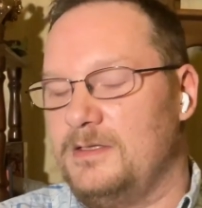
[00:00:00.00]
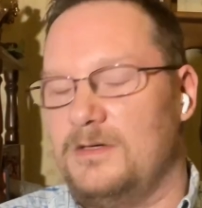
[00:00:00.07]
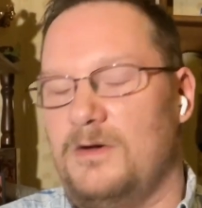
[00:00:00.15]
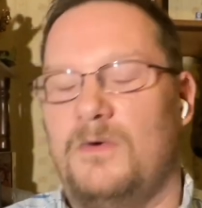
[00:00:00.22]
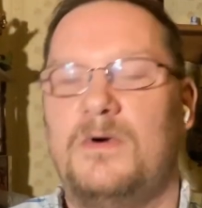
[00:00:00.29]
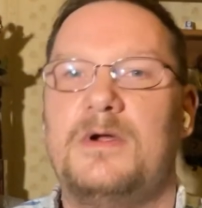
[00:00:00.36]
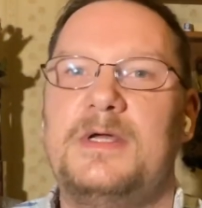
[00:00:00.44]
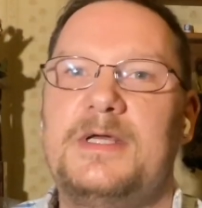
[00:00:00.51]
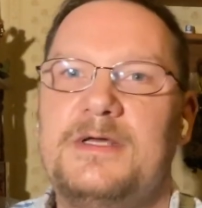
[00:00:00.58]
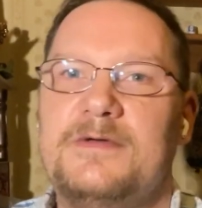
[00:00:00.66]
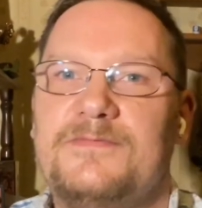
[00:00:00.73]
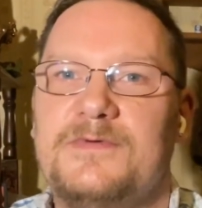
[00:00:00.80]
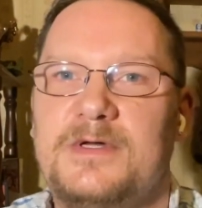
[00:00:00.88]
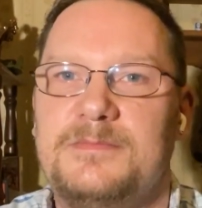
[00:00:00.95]
Or
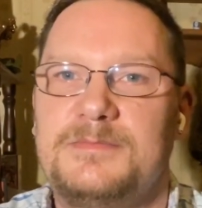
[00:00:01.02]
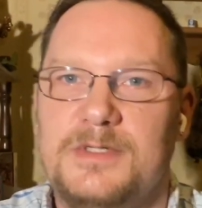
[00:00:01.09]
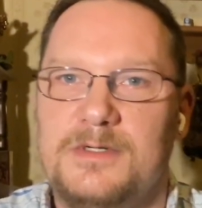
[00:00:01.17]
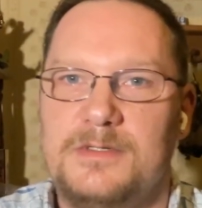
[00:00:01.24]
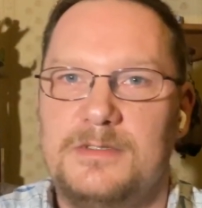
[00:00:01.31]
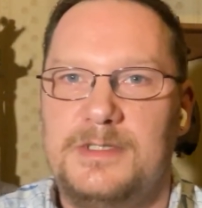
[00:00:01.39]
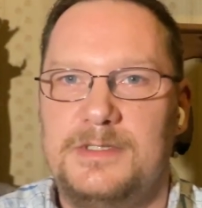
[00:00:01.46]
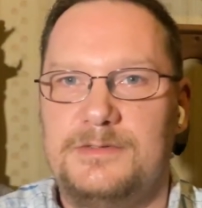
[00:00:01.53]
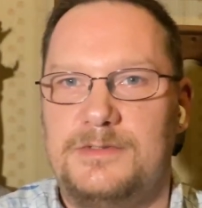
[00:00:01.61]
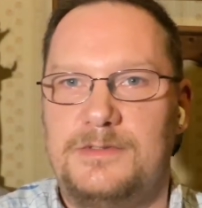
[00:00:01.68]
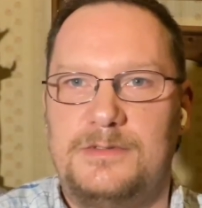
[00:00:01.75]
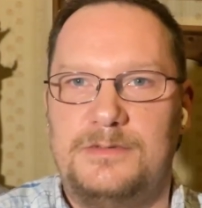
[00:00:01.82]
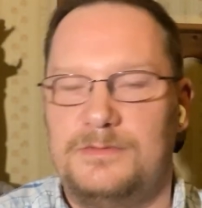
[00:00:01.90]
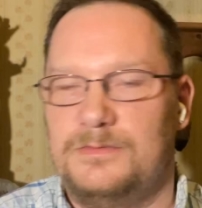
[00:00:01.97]
if I'm talking
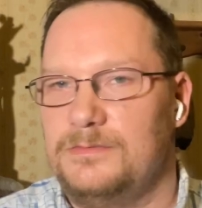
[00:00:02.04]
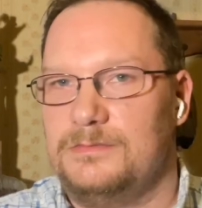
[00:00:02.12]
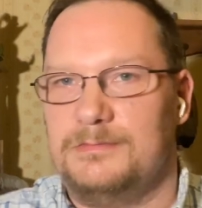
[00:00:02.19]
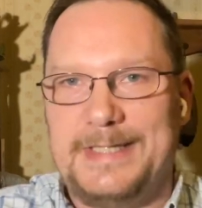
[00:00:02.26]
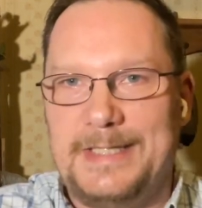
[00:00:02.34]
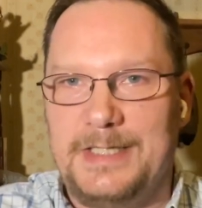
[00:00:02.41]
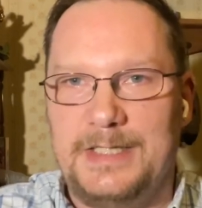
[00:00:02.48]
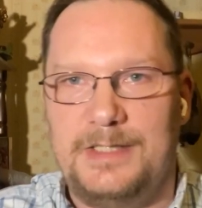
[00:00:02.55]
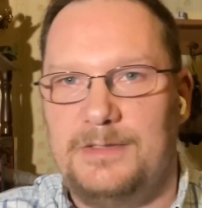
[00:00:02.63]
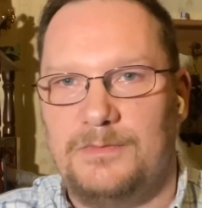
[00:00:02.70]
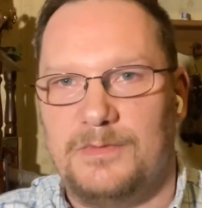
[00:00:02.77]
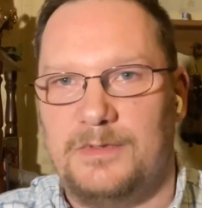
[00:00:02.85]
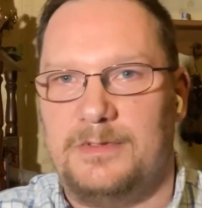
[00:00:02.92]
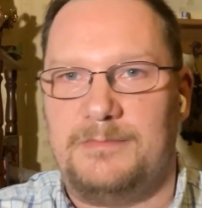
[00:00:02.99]
to
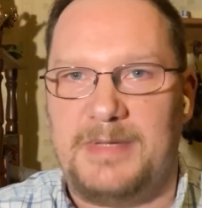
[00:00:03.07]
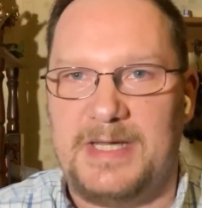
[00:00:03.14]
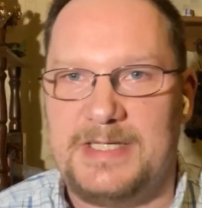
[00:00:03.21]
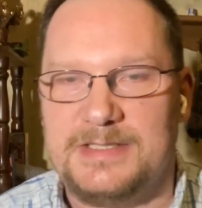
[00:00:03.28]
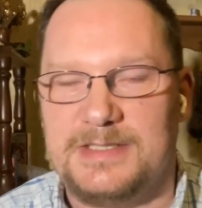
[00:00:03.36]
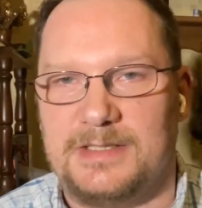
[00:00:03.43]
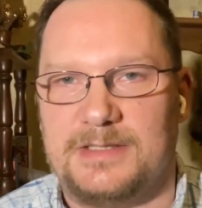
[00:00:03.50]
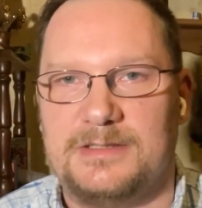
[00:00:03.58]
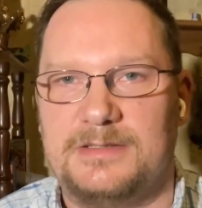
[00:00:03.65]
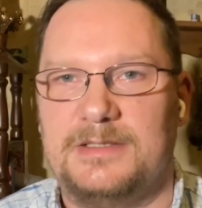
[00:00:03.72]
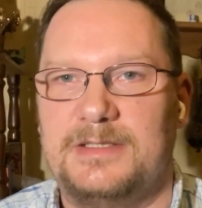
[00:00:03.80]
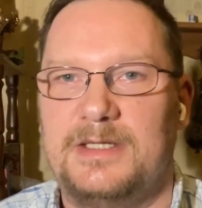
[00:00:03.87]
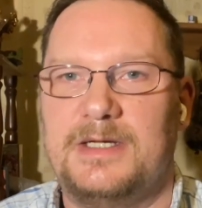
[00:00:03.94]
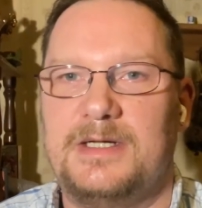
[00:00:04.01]
anyone,
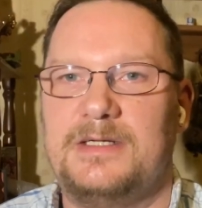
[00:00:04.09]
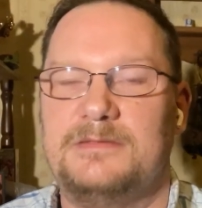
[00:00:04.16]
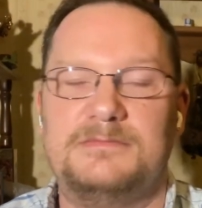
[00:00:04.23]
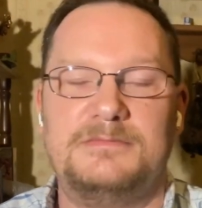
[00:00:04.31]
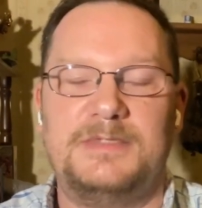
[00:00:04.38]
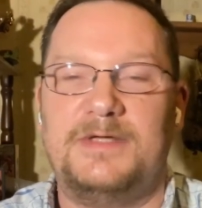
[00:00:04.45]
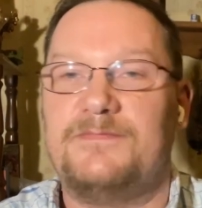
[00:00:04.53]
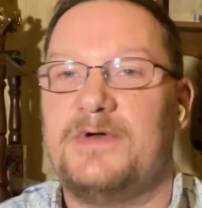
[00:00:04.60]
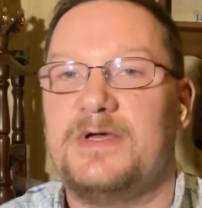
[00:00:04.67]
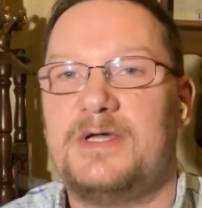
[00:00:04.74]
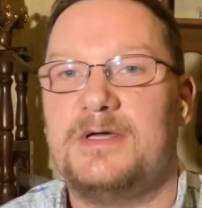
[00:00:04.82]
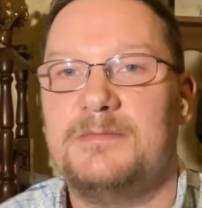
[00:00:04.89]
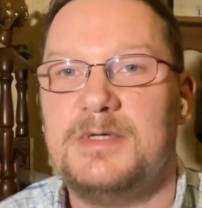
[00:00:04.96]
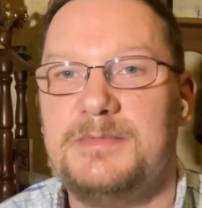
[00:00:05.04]
basically. And if I
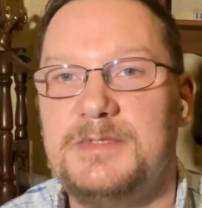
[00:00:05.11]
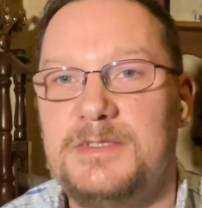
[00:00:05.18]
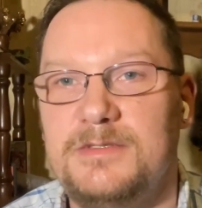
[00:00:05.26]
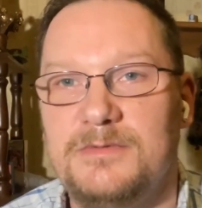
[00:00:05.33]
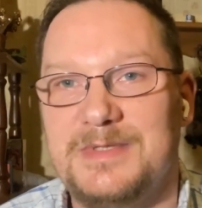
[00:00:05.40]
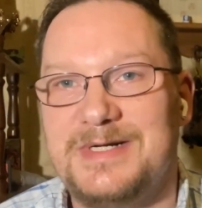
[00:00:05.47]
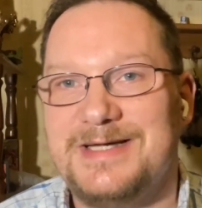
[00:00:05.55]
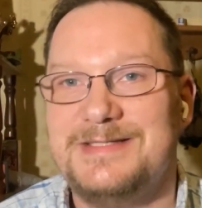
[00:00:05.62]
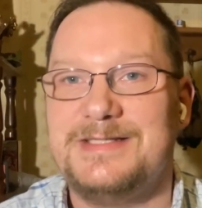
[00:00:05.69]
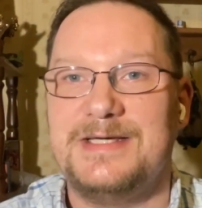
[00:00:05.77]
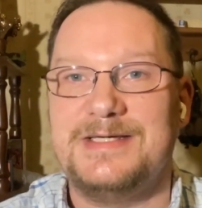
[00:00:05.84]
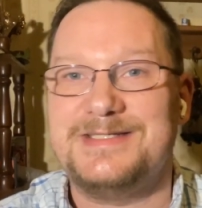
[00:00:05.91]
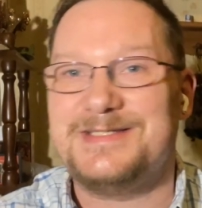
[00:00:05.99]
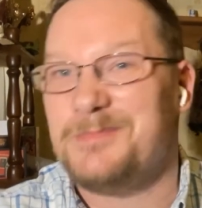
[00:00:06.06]
come up to you and I
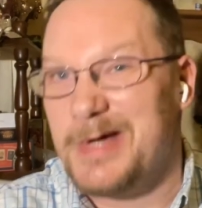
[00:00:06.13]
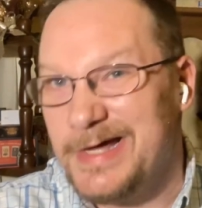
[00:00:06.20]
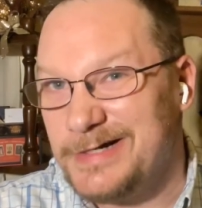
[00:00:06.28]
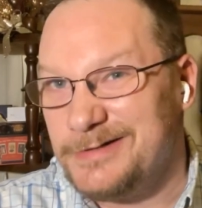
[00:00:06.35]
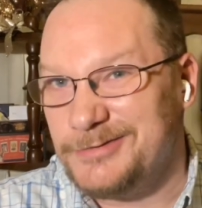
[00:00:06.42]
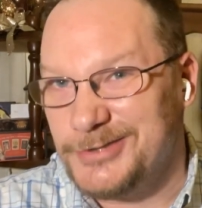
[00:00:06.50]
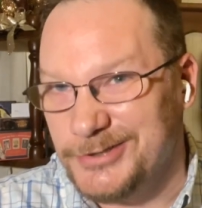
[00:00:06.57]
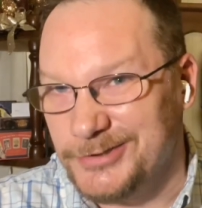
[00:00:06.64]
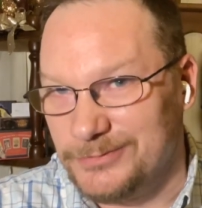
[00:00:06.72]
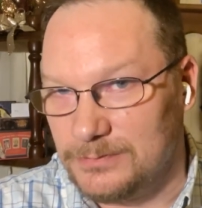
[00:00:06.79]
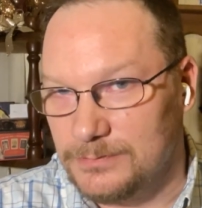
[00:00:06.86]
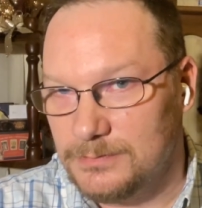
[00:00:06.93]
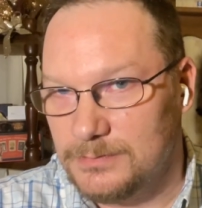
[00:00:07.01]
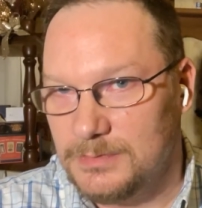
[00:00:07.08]
say Smatter,
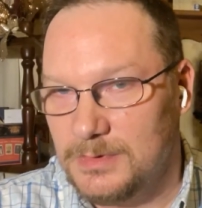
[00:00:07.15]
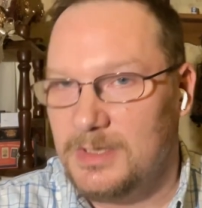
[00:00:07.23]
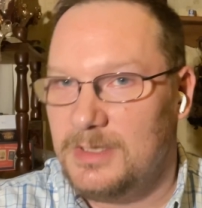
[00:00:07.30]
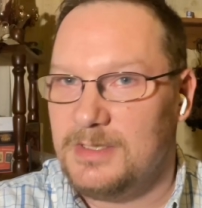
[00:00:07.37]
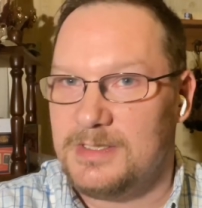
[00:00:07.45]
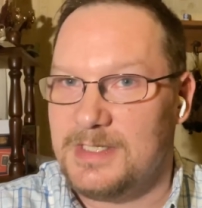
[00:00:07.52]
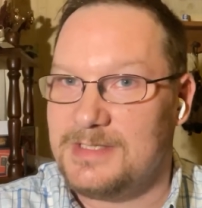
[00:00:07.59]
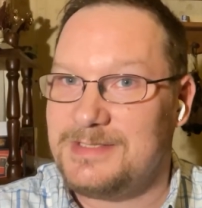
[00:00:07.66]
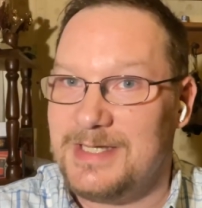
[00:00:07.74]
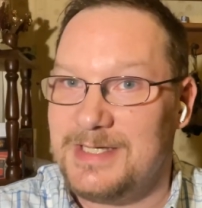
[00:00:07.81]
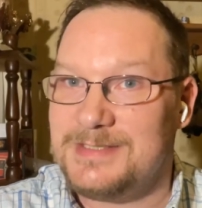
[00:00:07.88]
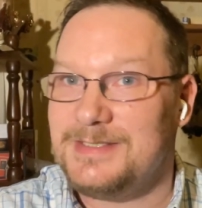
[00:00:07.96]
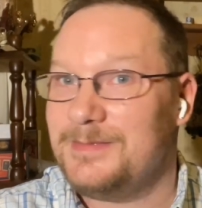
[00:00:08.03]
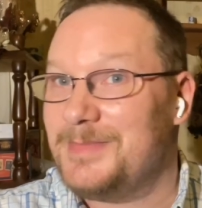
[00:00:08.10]
that's
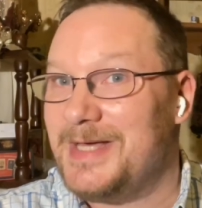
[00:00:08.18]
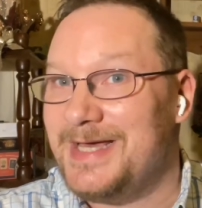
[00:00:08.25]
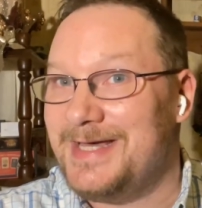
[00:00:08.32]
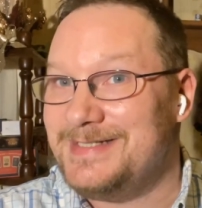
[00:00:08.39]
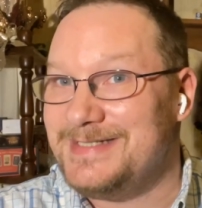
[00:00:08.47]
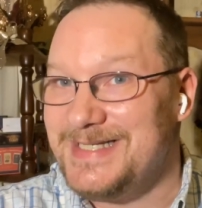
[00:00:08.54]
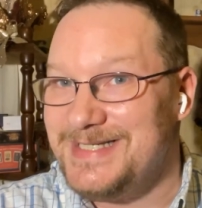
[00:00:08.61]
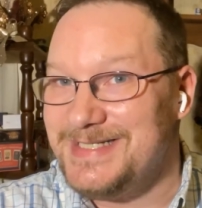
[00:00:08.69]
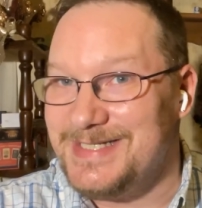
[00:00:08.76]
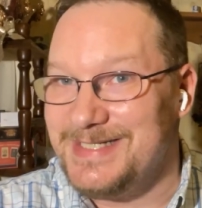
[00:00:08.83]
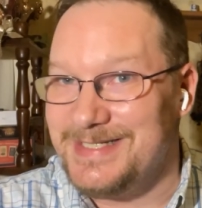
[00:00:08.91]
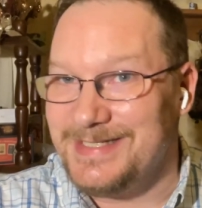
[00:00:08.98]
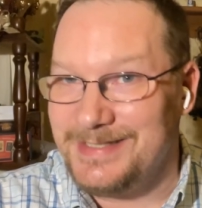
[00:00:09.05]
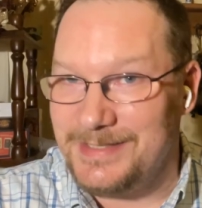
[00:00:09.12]

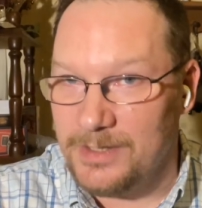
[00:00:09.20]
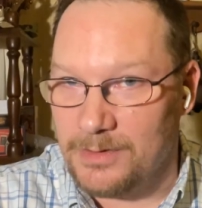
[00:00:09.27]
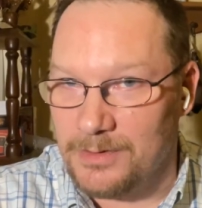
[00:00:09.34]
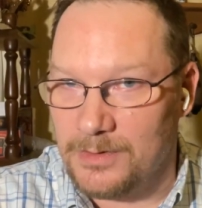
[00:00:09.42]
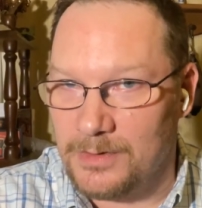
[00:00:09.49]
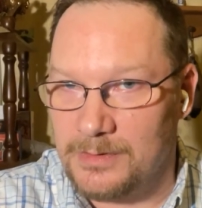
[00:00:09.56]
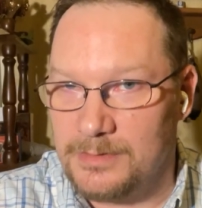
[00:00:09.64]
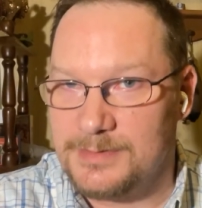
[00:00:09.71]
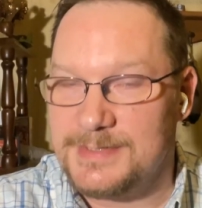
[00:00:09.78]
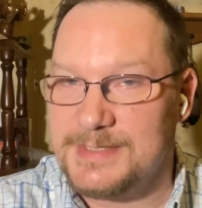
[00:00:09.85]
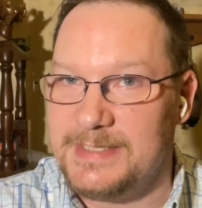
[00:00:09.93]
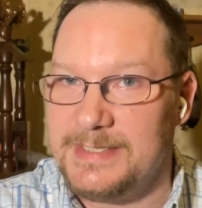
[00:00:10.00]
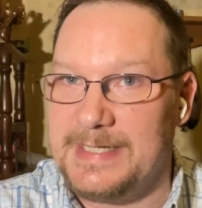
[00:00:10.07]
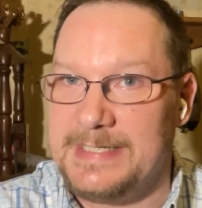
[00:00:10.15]

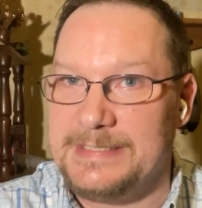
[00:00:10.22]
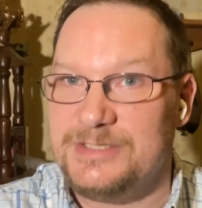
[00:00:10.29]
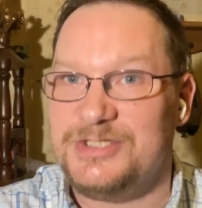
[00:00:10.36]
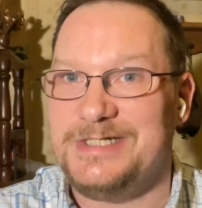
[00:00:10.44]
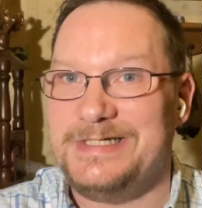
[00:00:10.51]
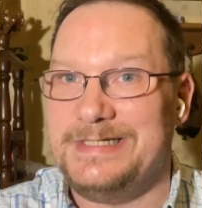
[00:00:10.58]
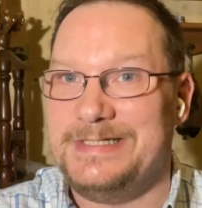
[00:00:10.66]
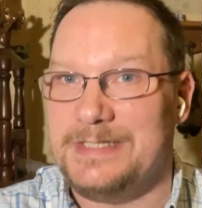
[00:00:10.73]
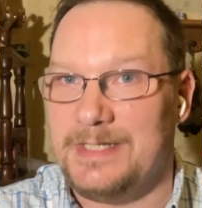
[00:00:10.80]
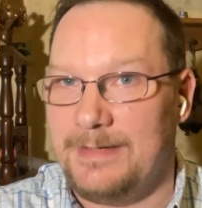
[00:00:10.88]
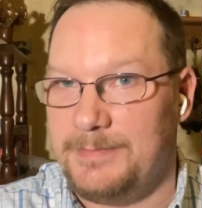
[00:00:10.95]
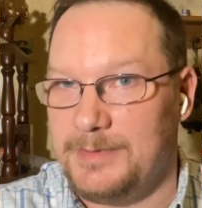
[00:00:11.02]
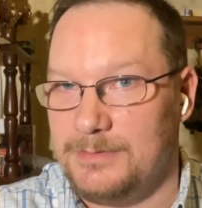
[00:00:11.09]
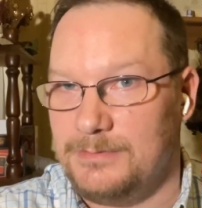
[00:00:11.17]

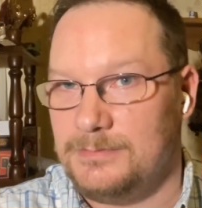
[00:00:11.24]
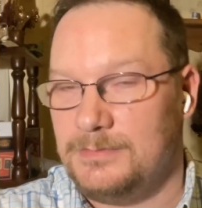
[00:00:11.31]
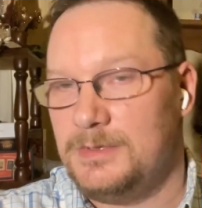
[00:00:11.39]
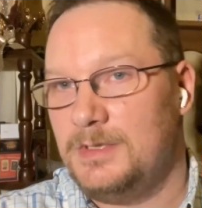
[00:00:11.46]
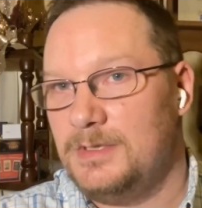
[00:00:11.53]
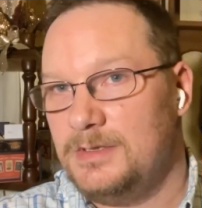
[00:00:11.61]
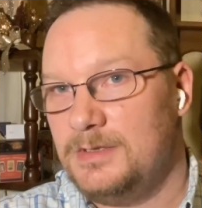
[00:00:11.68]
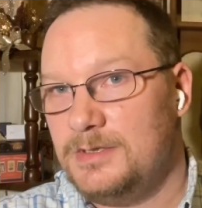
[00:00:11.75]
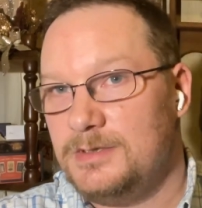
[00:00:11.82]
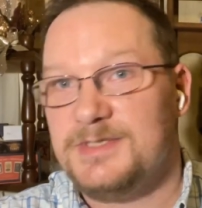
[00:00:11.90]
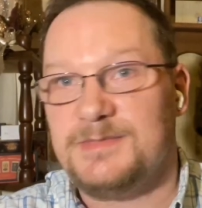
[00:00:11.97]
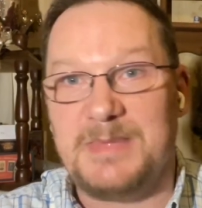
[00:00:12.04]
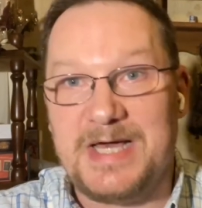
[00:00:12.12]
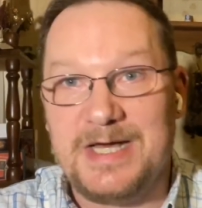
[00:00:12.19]
Smatterchew.
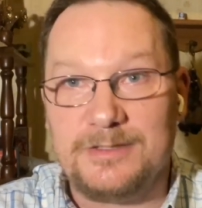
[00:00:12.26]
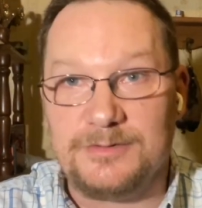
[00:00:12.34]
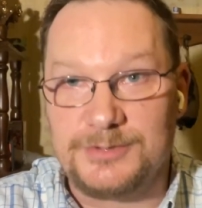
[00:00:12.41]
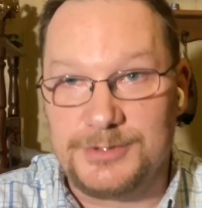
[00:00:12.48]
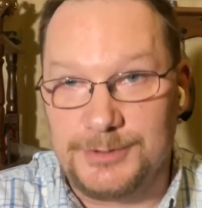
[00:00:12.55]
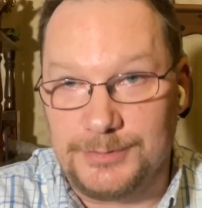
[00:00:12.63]
Smatter.